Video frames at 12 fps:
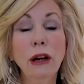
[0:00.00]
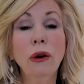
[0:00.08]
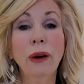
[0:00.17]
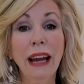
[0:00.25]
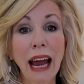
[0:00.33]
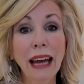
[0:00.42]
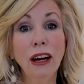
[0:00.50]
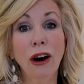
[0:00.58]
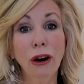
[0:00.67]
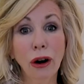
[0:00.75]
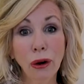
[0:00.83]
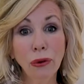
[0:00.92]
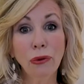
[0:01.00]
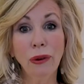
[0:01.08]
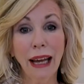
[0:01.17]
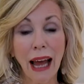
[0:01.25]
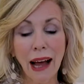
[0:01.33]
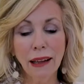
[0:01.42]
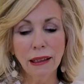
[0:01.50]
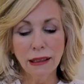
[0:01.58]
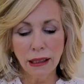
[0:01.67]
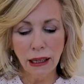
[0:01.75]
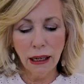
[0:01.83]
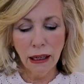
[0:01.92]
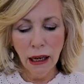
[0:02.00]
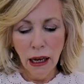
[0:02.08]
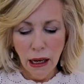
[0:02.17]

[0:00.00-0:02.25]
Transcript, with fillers: create our own reality.